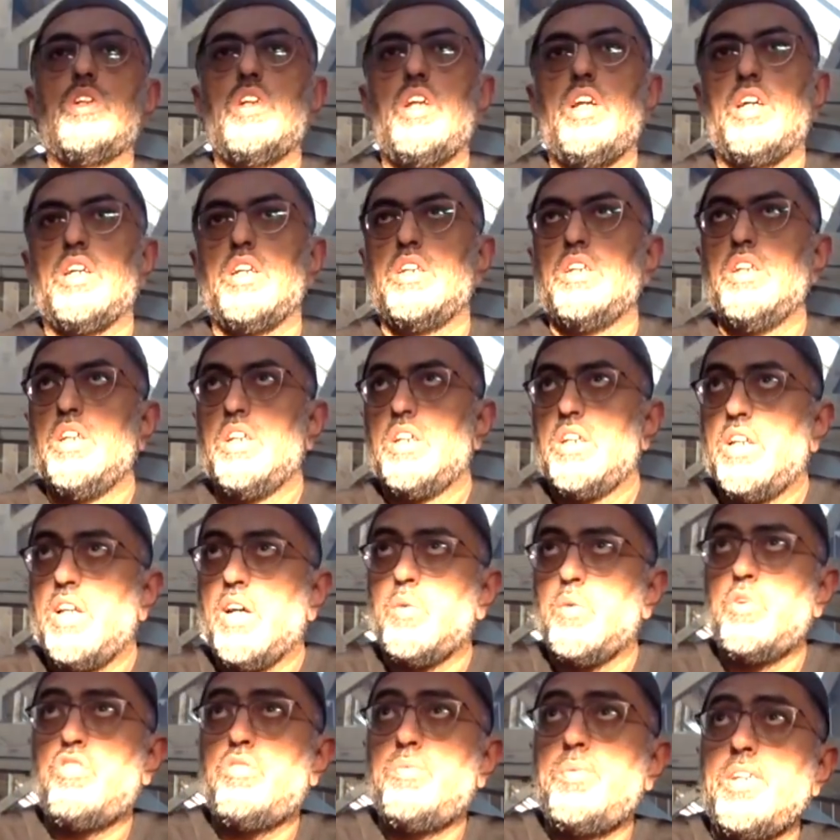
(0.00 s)
Right? Now
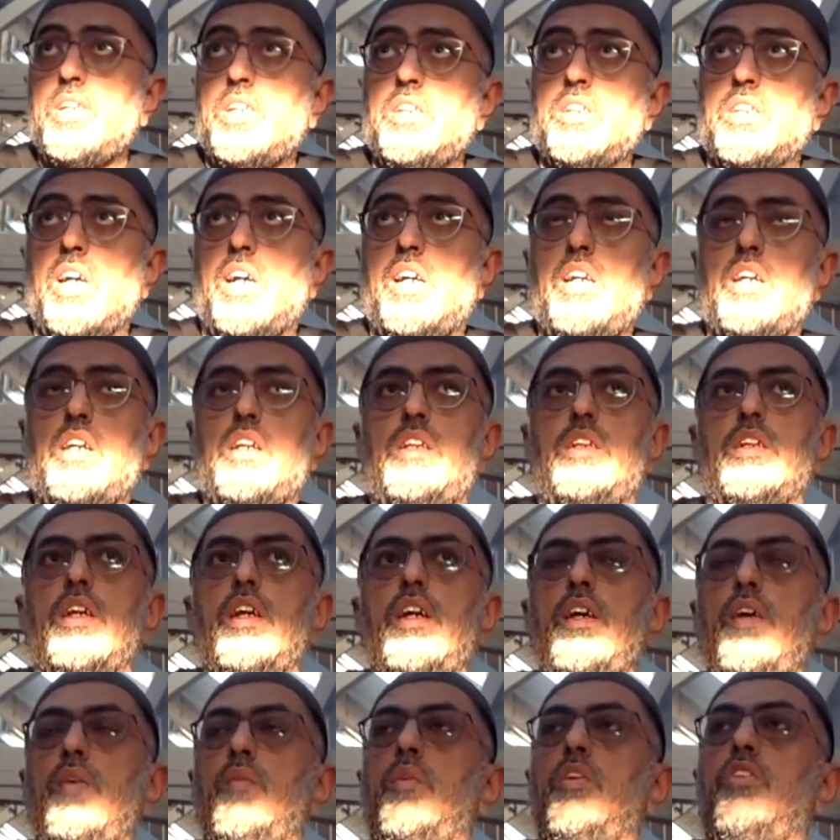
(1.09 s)
we're speaking directly.
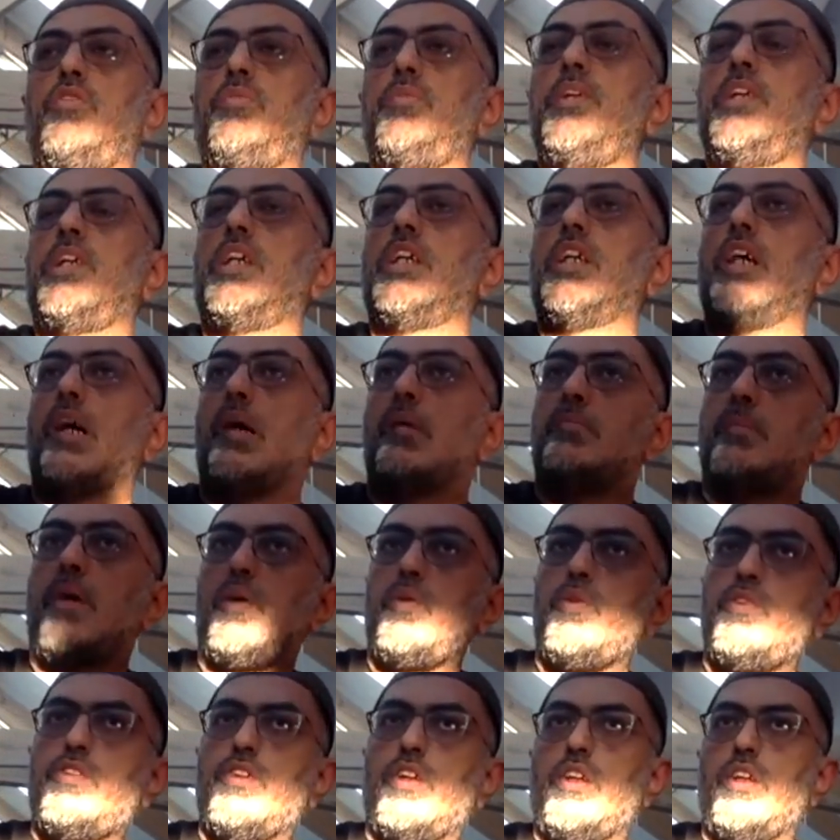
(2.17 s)
We're speaking
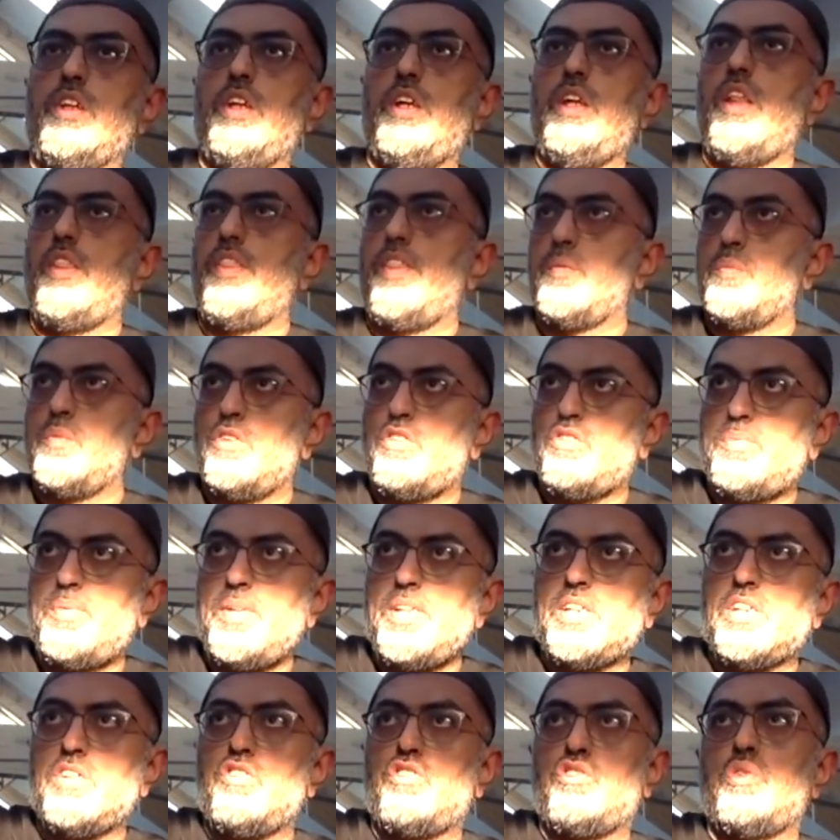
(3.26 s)
about Allah and then we're
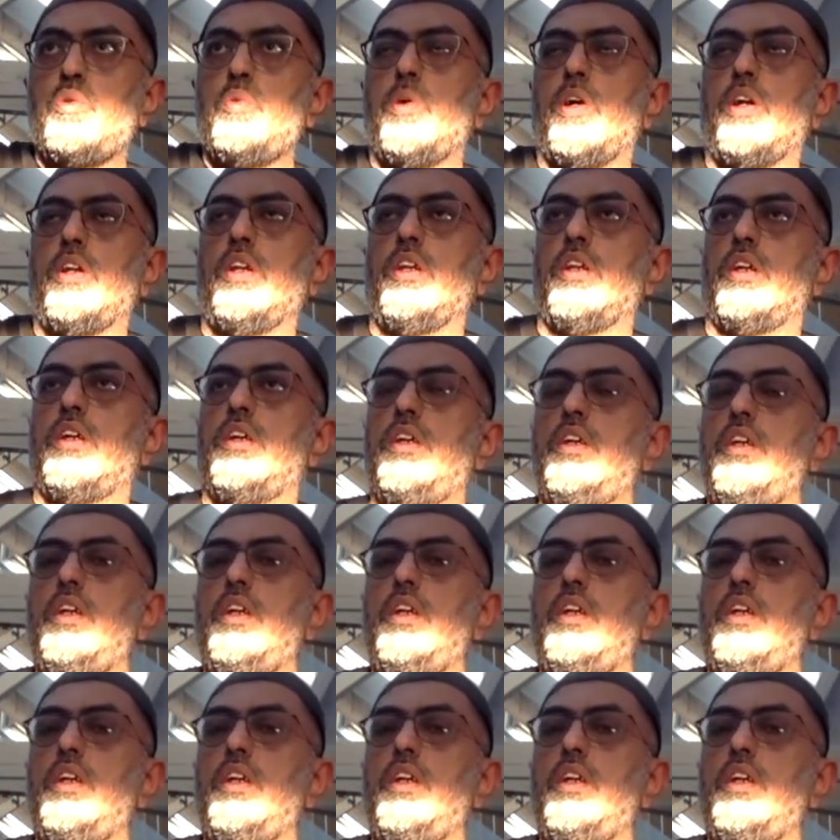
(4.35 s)
speaking to Allah.